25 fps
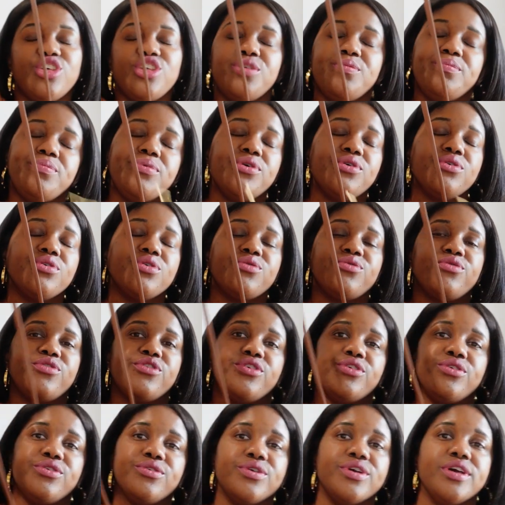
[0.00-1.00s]

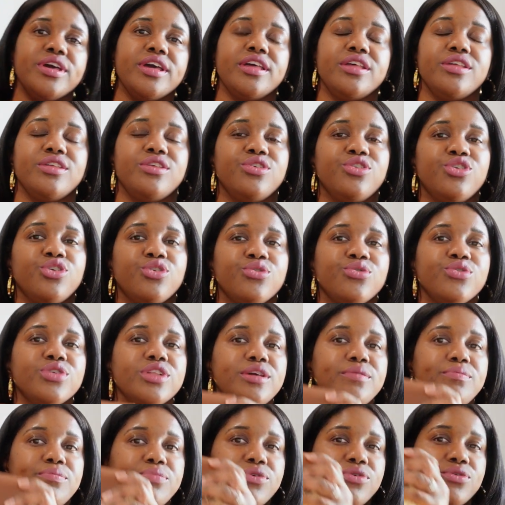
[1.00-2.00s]
beautiful. It's
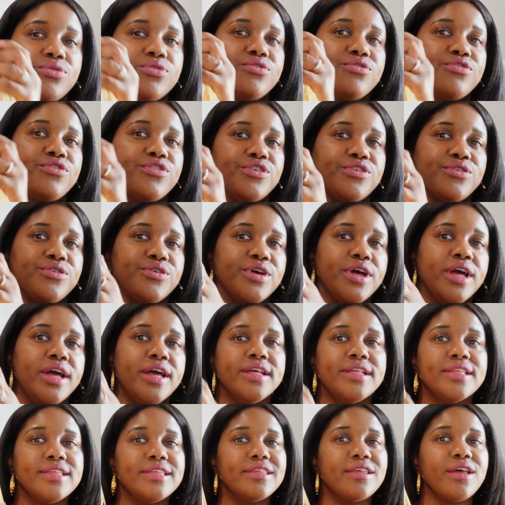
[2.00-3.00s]
truly beautiful.
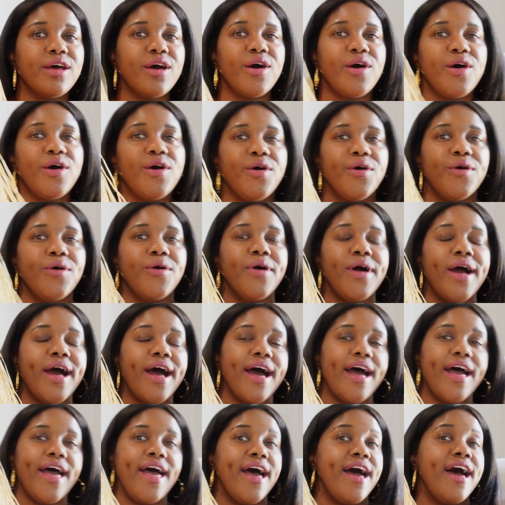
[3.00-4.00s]
So
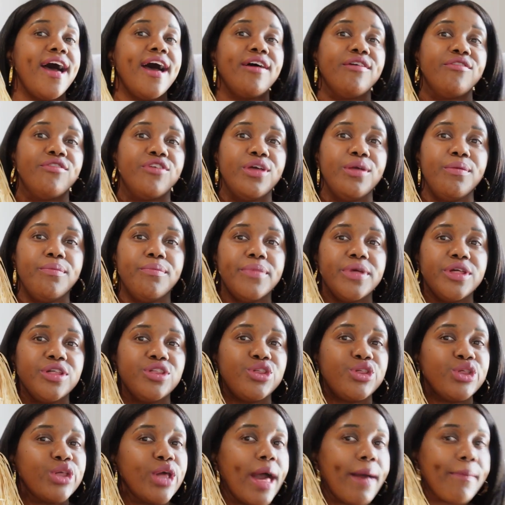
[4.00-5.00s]
I haven't been
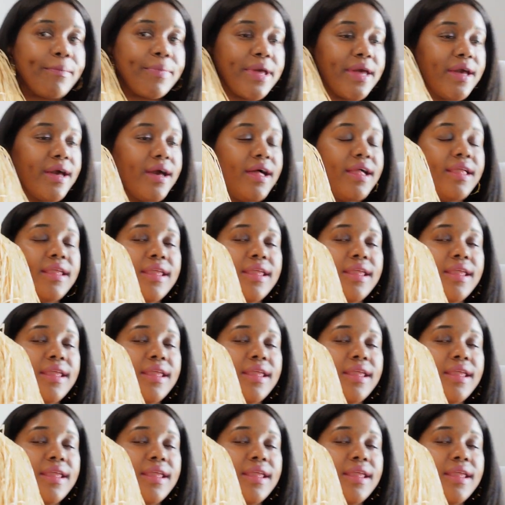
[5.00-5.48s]
shopping a